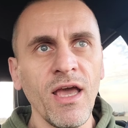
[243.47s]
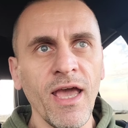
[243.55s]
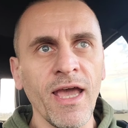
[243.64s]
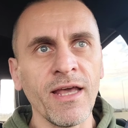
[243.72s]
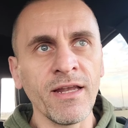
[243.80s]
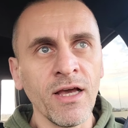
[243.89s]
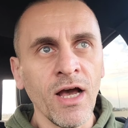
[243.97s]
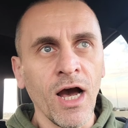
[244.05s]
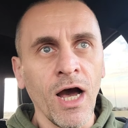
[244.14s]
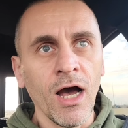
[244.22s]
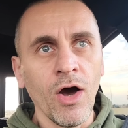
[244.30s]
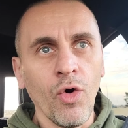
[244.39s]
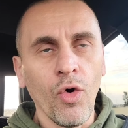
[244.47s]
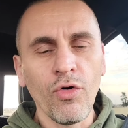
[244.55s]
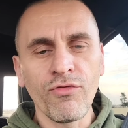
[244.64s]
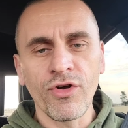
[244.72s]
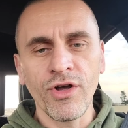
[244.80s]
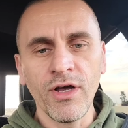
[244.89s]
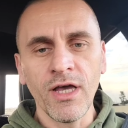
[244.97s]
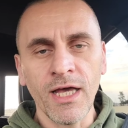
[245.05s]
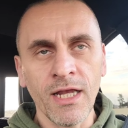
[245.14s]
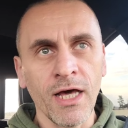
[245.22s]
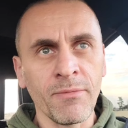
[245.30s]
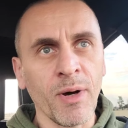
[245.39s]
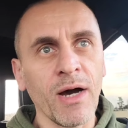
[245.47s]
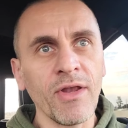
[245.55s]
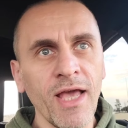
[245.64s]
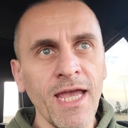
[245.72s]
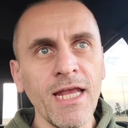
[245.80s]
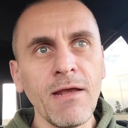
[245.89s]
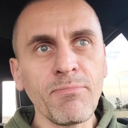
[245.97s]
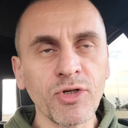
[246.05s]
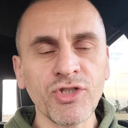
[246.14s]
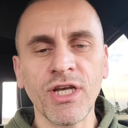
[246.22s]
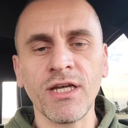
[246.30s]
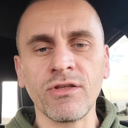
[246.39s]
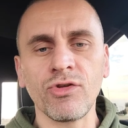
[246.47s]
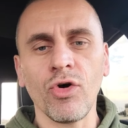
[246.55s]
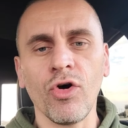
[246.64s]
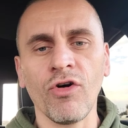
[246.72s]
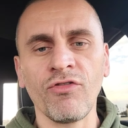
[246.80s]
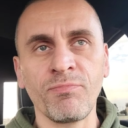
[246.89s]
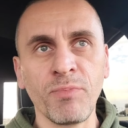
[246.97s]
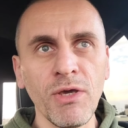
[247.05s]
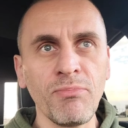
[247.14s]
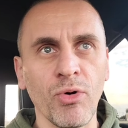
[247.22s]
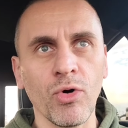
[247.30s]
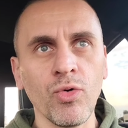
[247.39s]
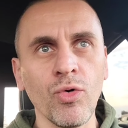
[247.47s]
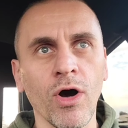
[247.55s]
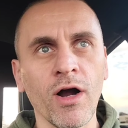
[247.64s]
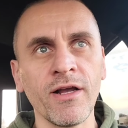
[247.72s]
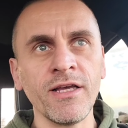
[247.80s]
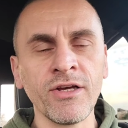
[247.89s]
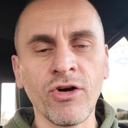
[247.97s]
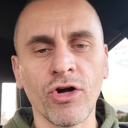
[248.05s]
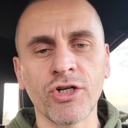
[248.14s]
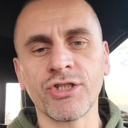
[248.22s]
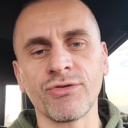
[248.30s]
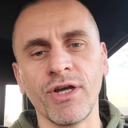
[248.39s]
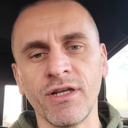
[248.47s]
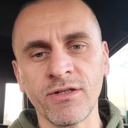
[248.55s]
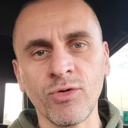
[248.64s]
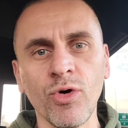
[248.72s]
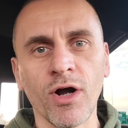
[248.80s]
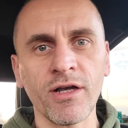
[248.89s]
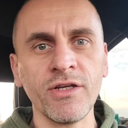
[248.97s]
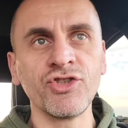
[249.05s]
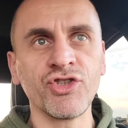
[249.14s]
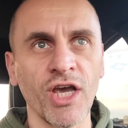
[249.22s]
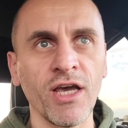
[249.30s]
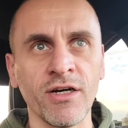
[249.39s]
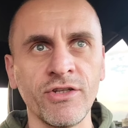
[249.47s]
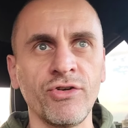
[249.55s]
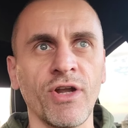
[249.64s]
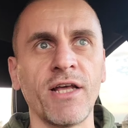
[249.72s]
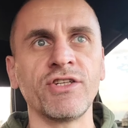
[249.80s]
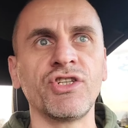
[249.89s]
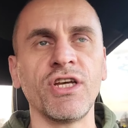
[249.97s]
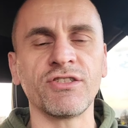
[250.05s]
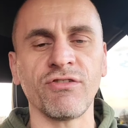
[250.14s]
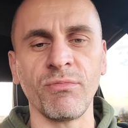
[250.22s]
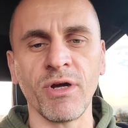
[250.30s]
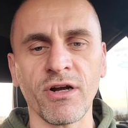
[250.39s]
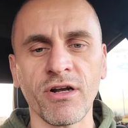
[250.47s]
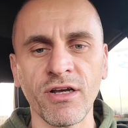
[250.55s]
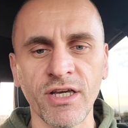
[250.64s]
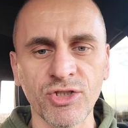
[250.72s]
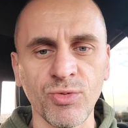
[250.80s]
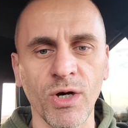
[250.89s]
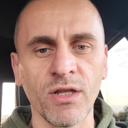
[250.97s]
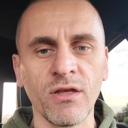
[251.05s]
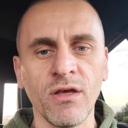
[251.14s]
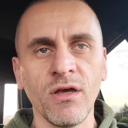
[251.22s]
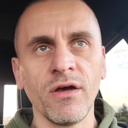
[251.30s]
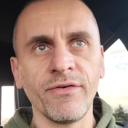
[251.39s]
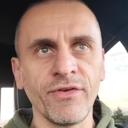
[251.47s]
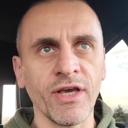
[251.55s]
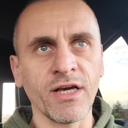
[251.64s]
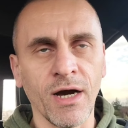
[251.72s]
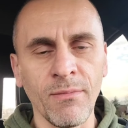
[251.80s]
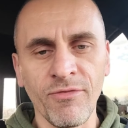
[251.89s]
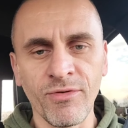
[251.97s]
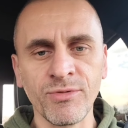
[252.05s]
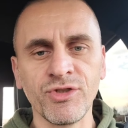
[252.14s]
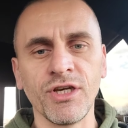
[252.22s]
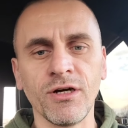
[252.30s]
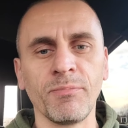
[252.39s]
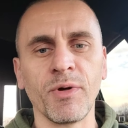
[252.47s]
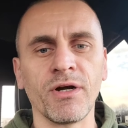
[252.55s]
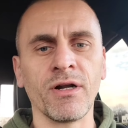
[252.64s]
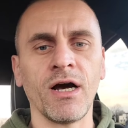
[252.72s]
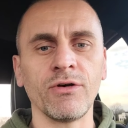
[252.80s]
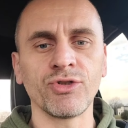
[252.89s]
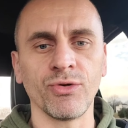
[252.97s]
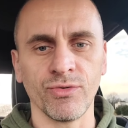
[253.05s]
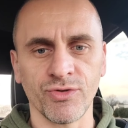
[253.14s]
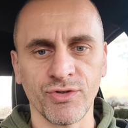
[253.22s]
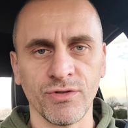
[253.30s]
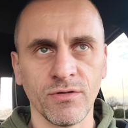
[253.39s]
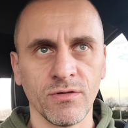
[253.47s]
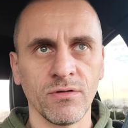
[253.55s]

And at about 80% of people who are incarcerated, who are in jail in the United States of America, guess what? They come from single-parent households.